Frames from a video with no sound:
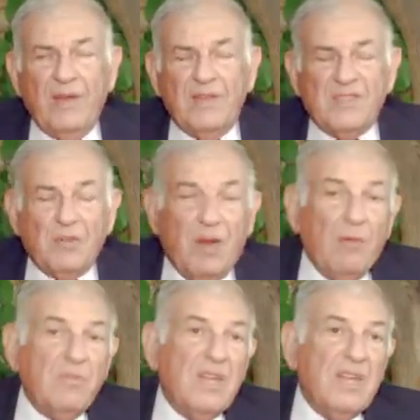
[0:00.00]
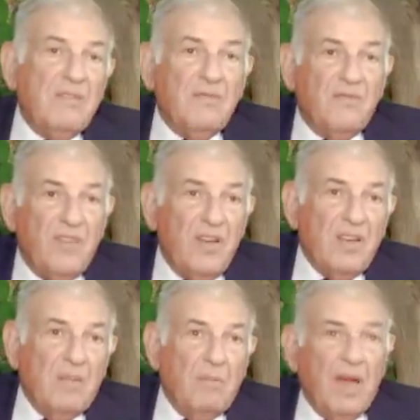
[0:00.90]
surrounded even
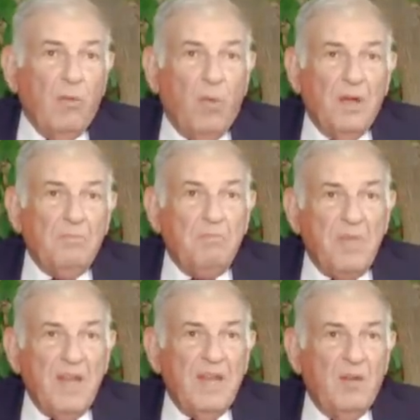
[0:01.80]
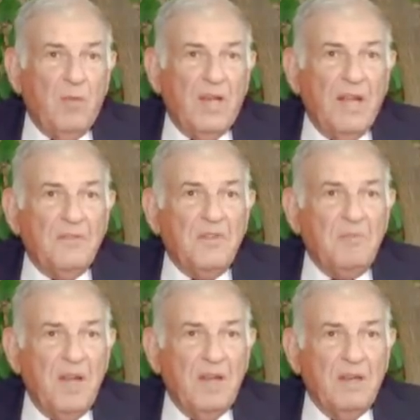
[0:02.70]
further by 1.1
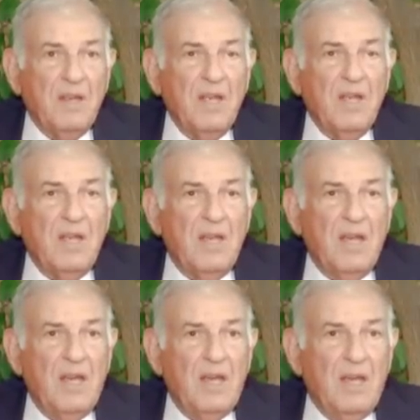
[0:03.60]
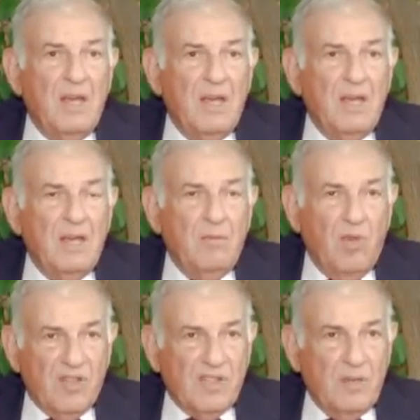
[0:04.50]
billion
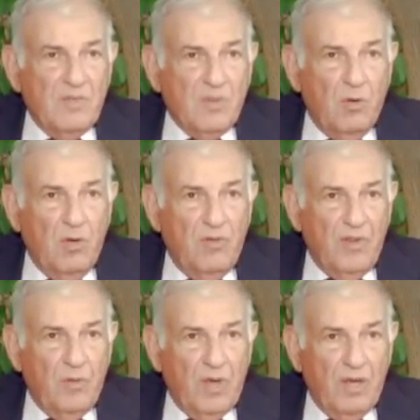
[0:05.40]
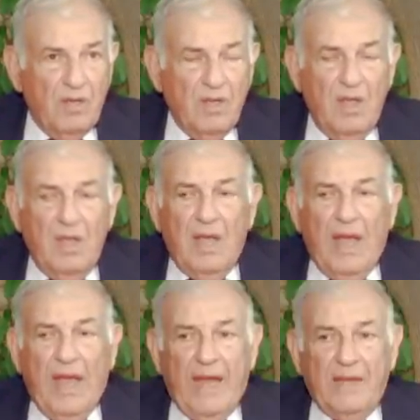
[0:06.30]
Muslims all over the world,
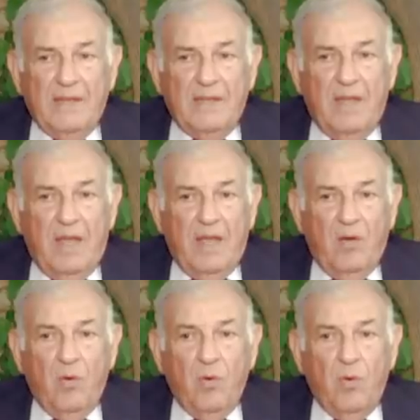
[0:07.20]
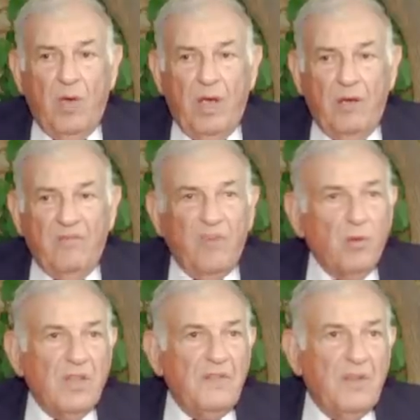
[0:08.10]
and who
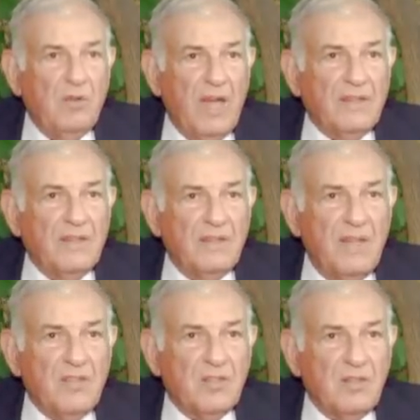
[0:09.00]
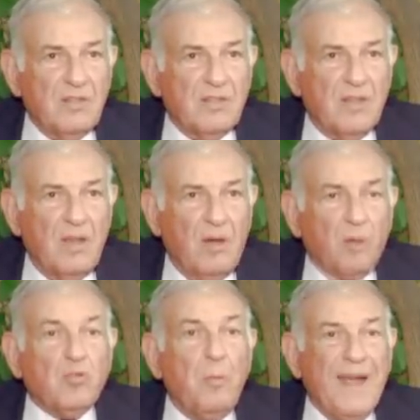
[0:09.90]
vote in the United Nations
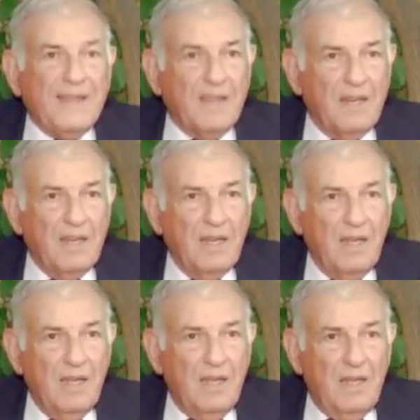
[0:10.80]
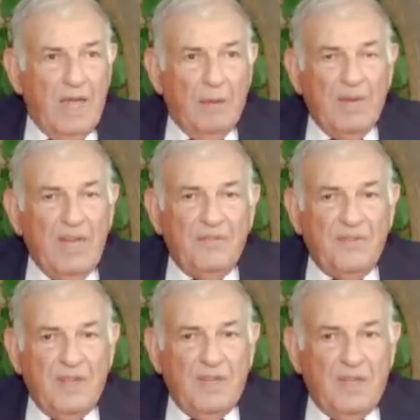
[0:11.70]
automatically. I mean, if
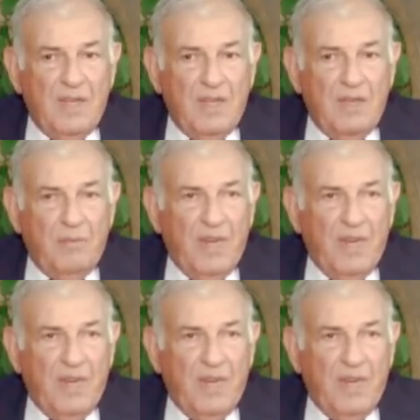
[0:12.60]
the